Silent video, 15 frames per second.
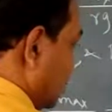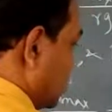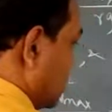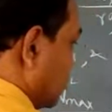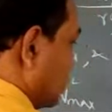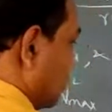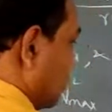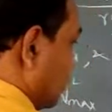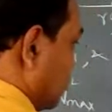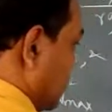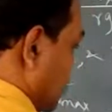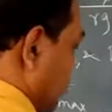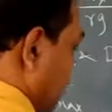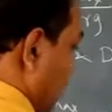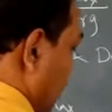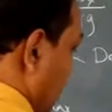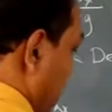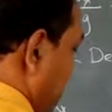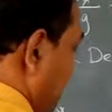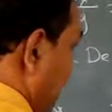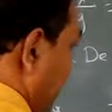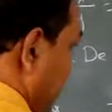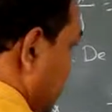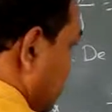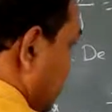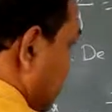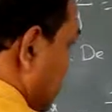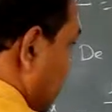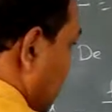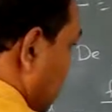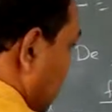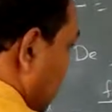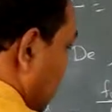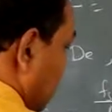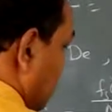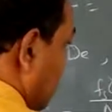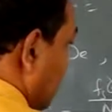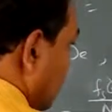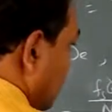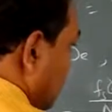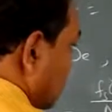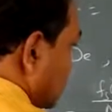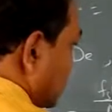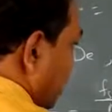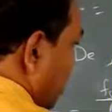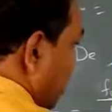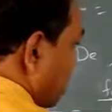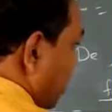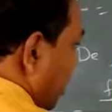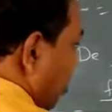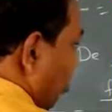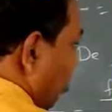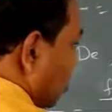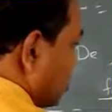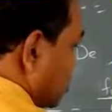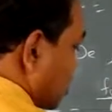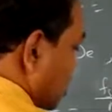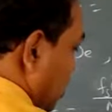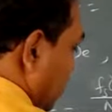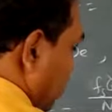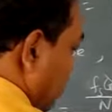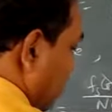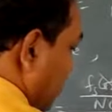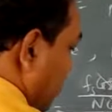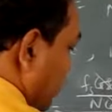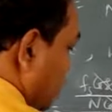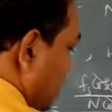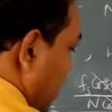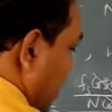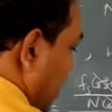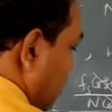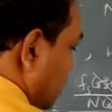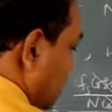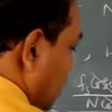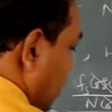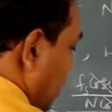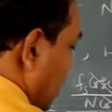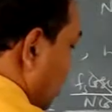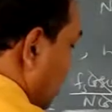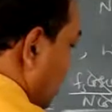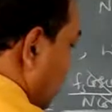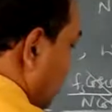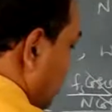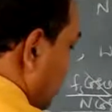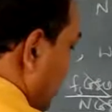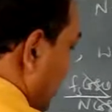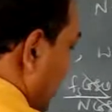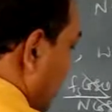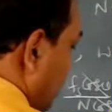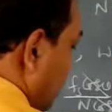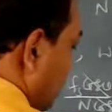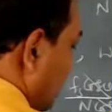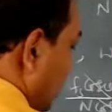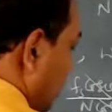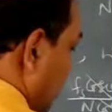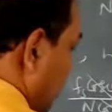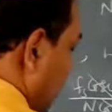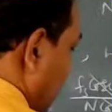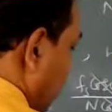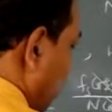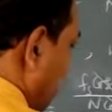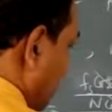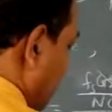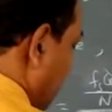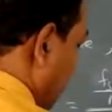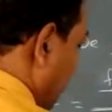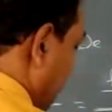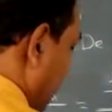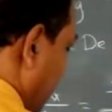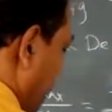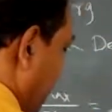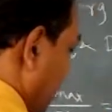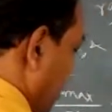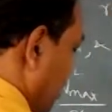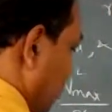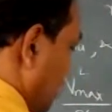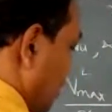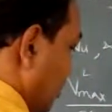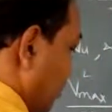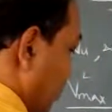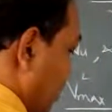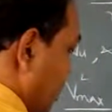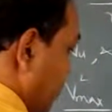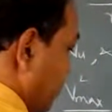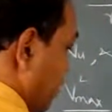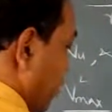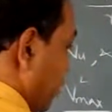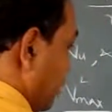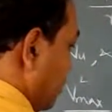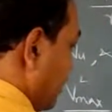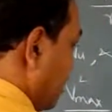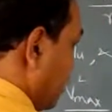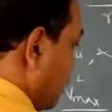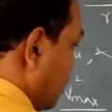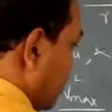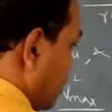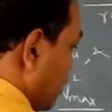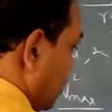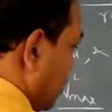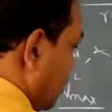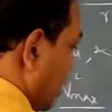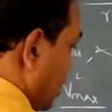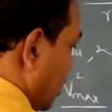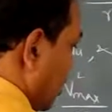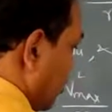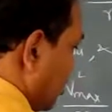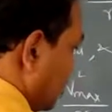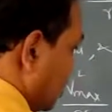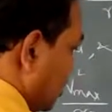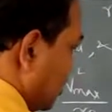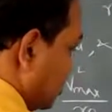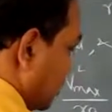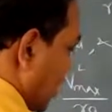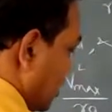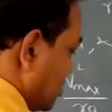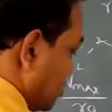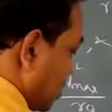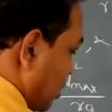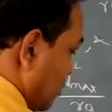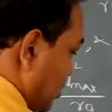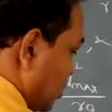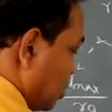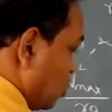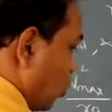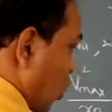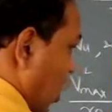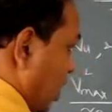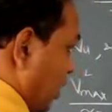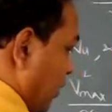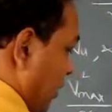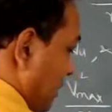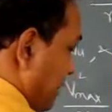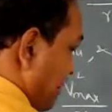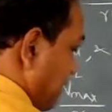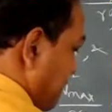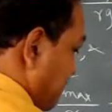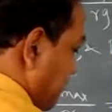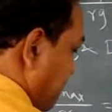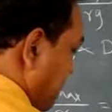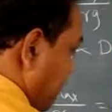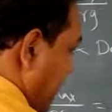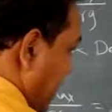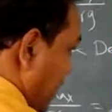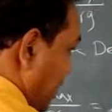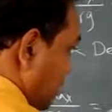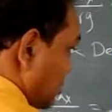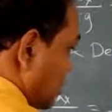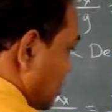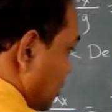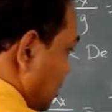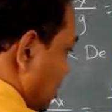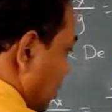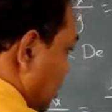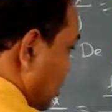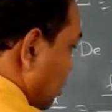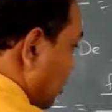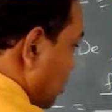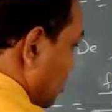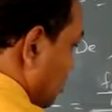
this minus here. Sin by cos is left, means I can say tan theta divided by, here everything is cancelled, means 1 minus here